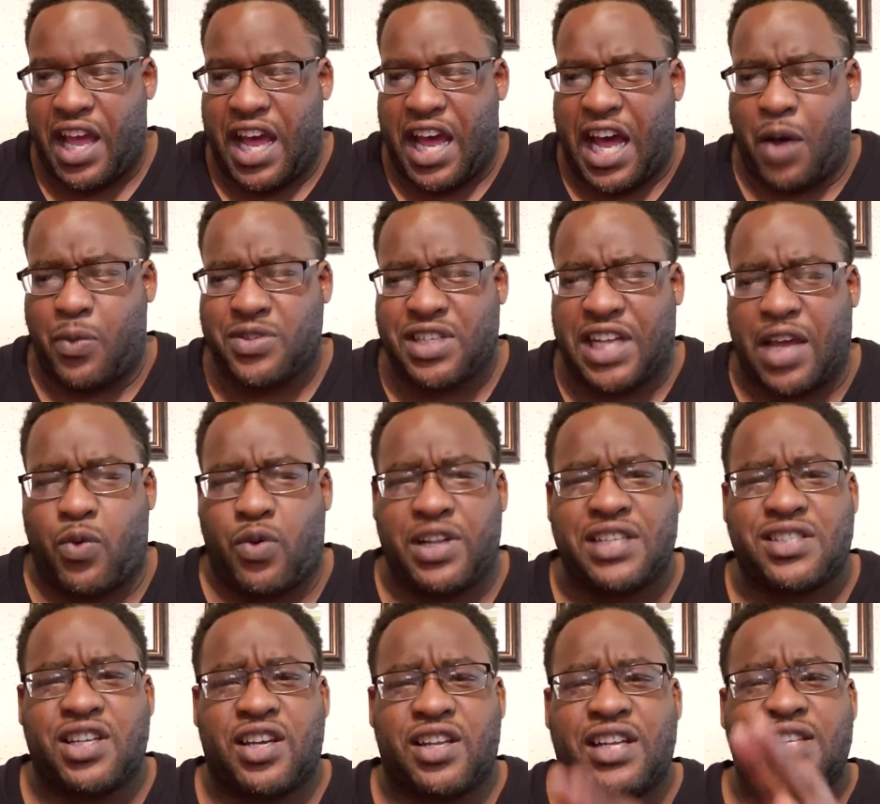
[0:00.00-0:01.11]
I was like, well,
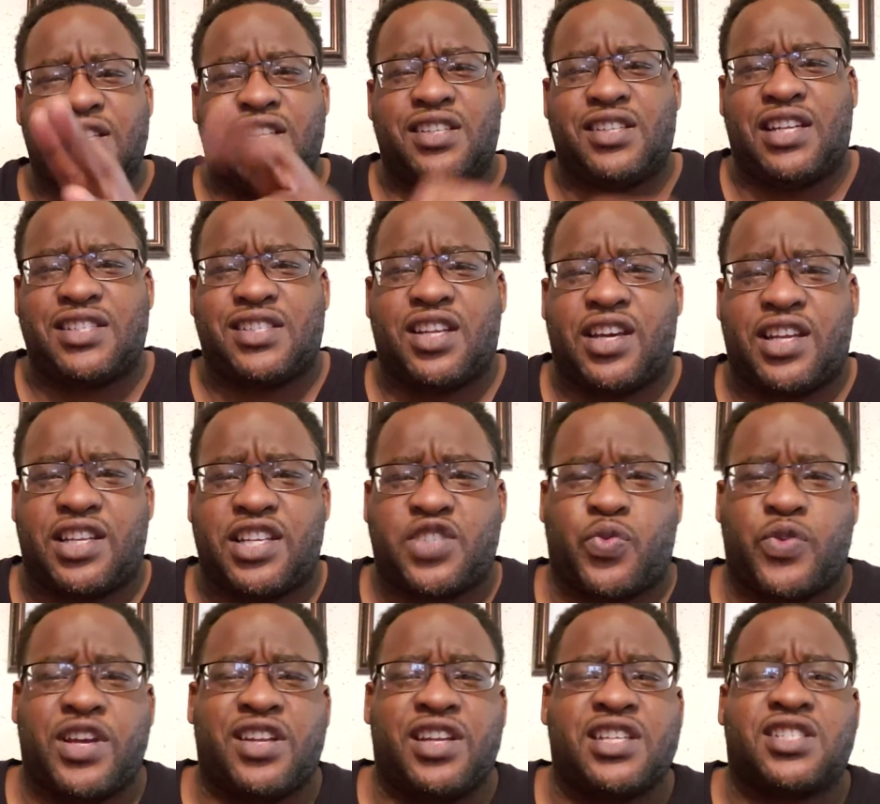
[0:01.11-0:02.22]
let's look at this
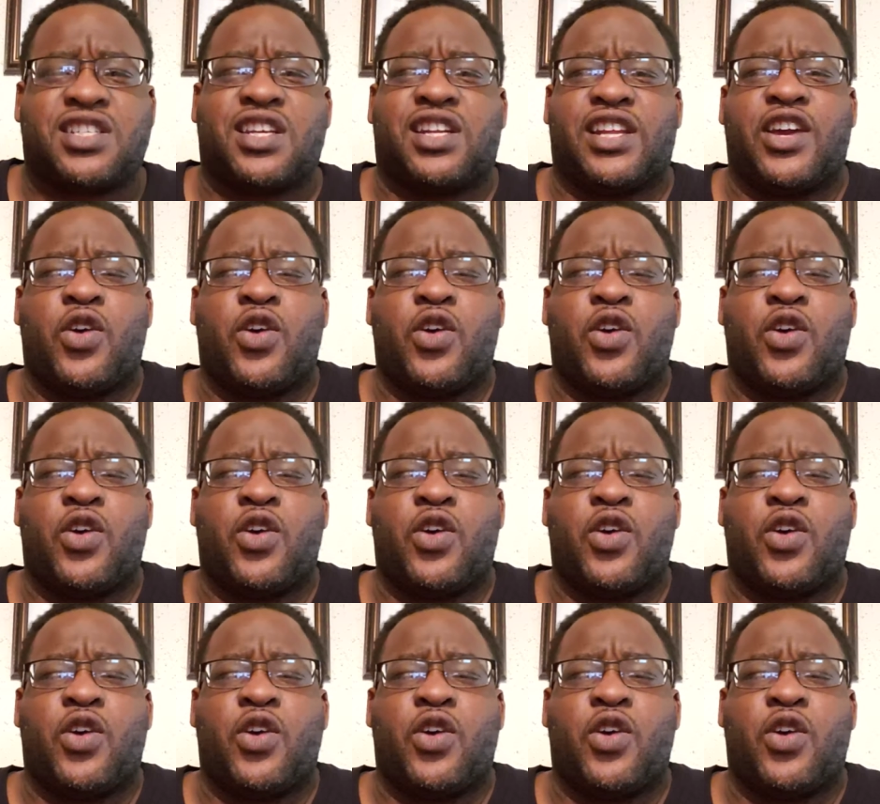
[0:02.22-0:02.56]
realistically.